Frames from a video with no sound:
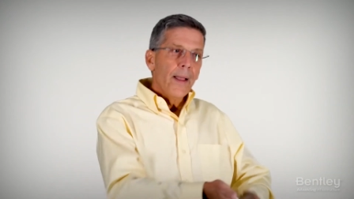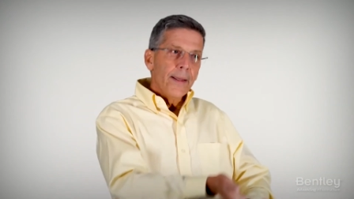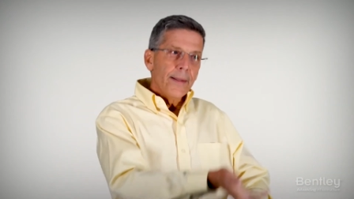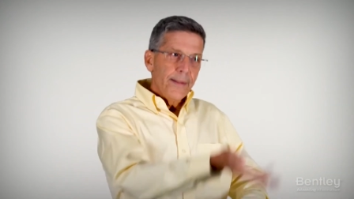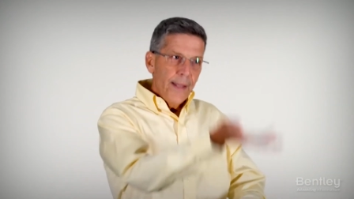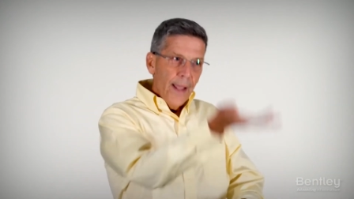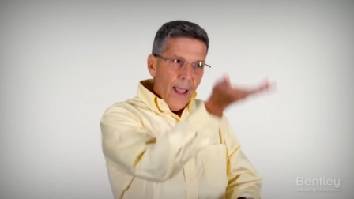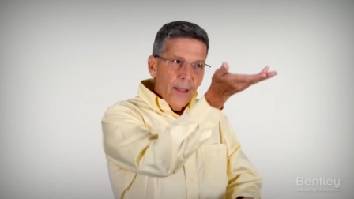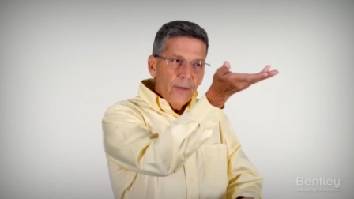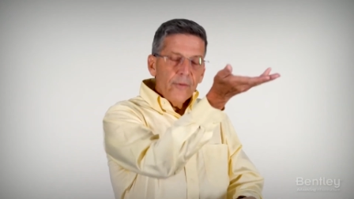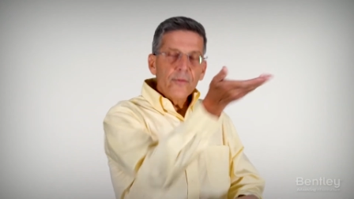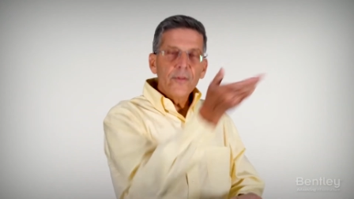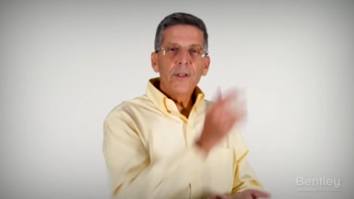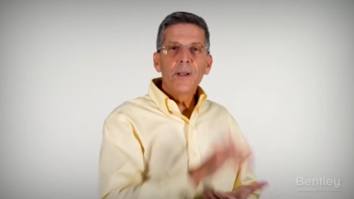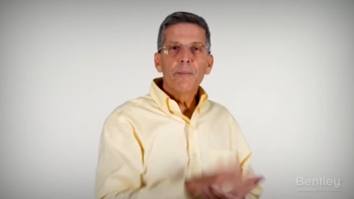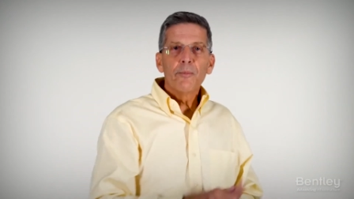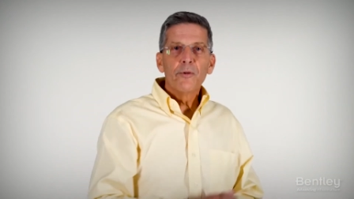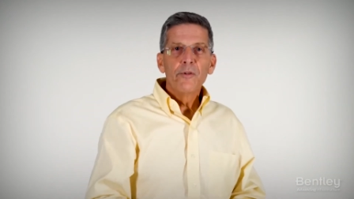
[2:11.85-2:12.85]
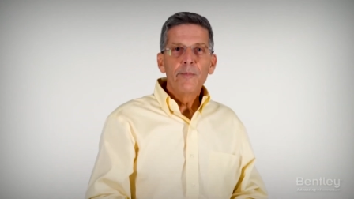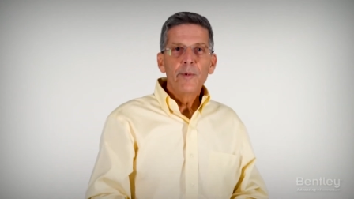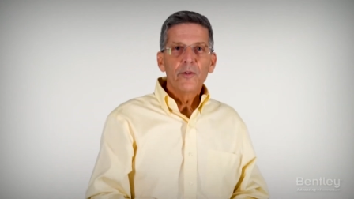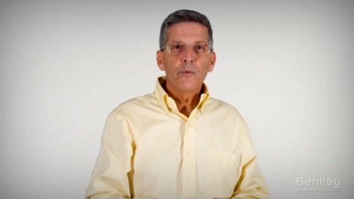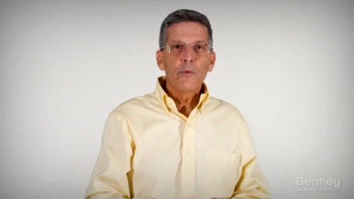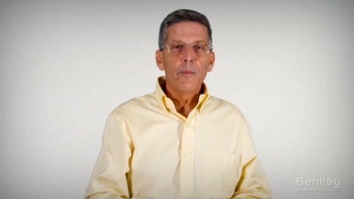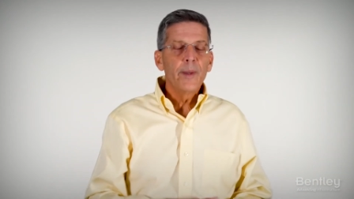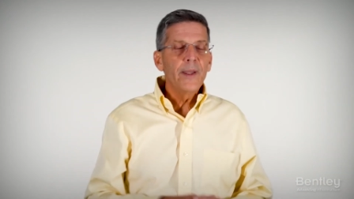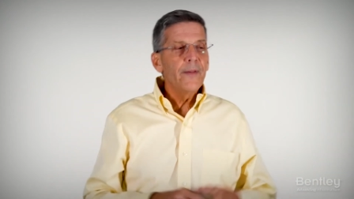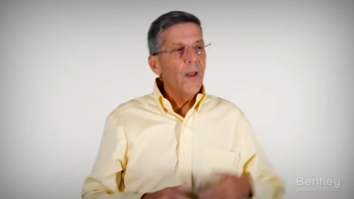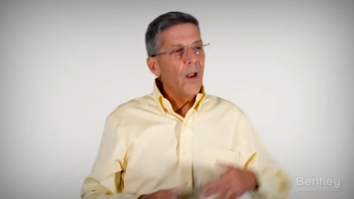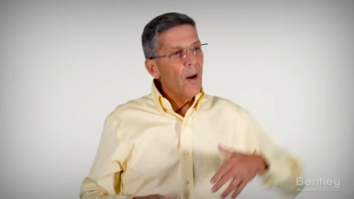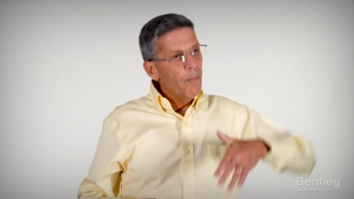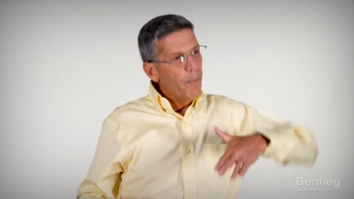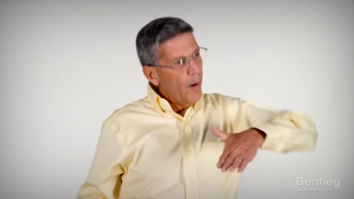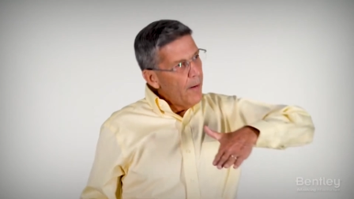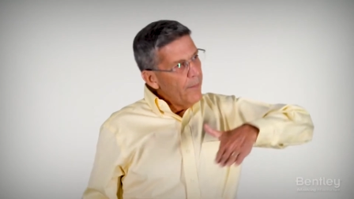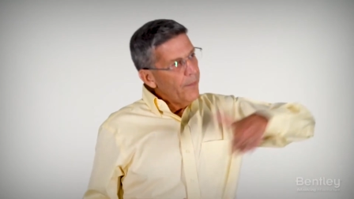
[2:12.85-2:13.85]
yes, the improvements will be there,
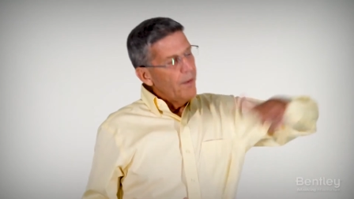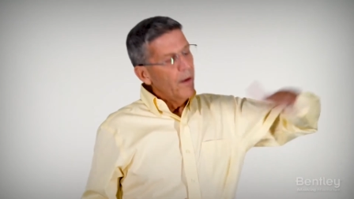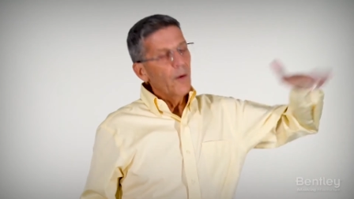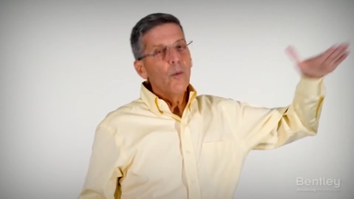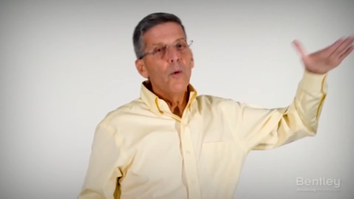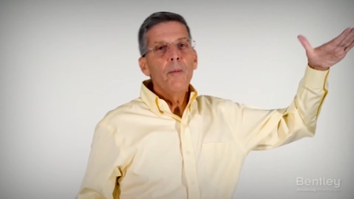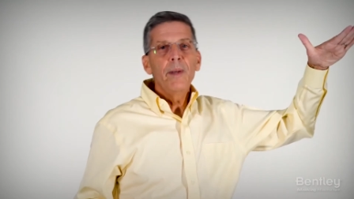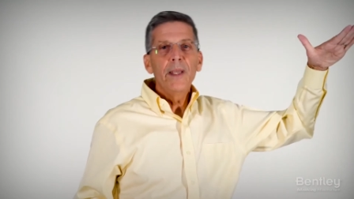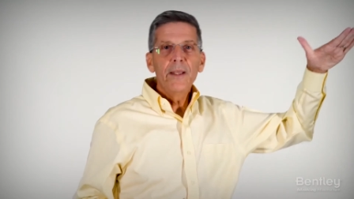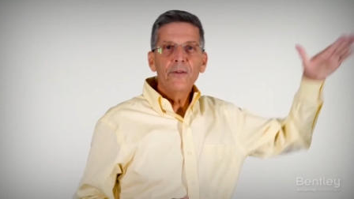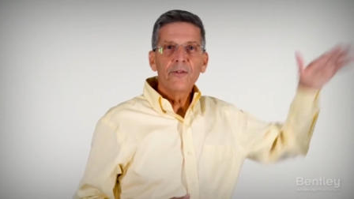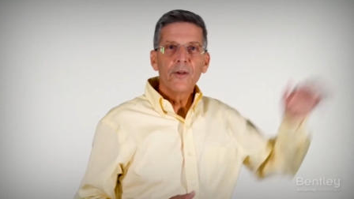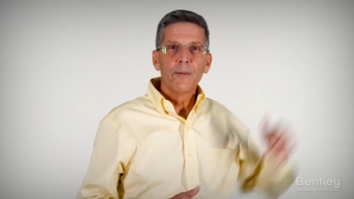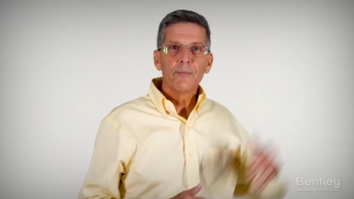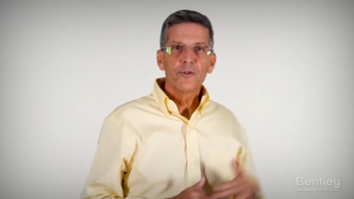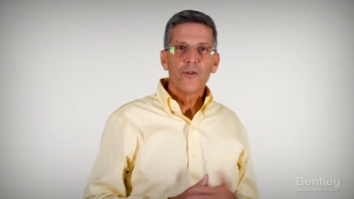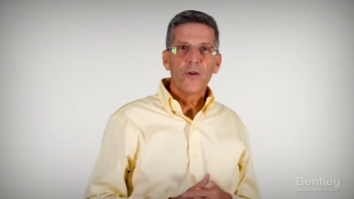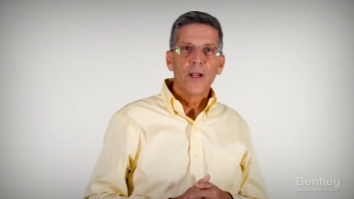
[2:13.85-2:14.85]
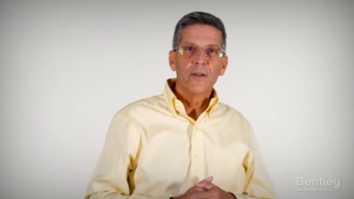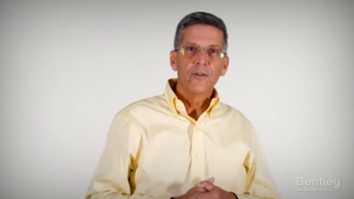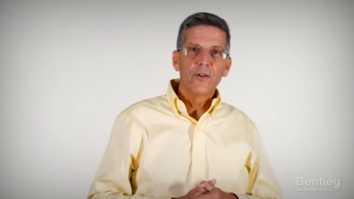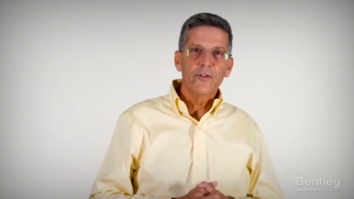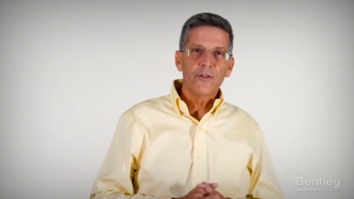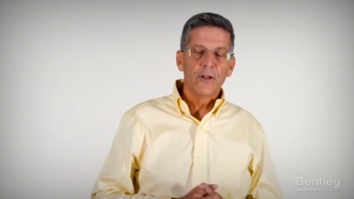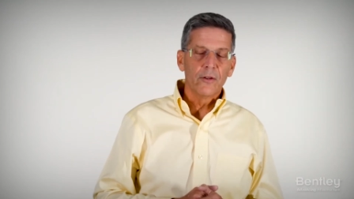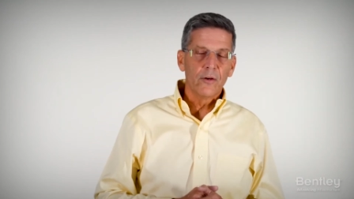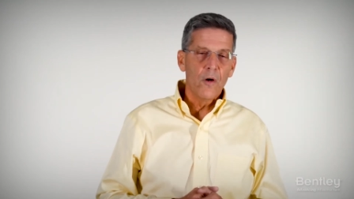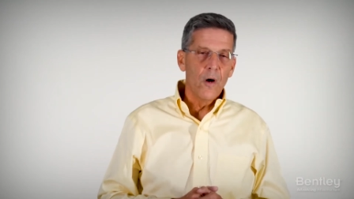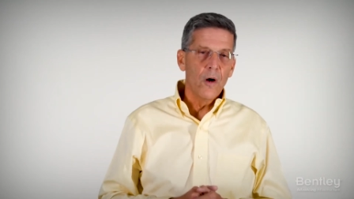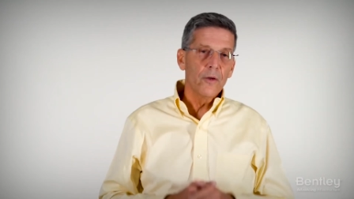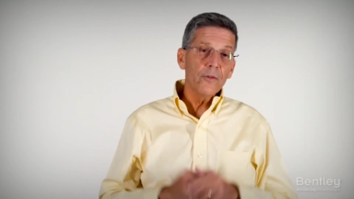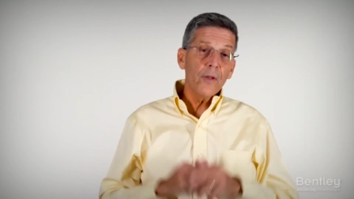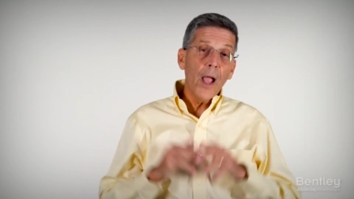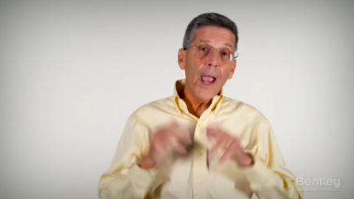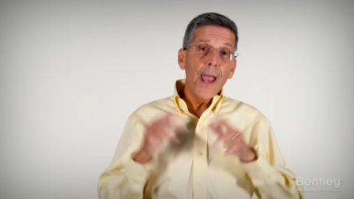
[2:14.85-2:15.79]
but there will be some transition cost.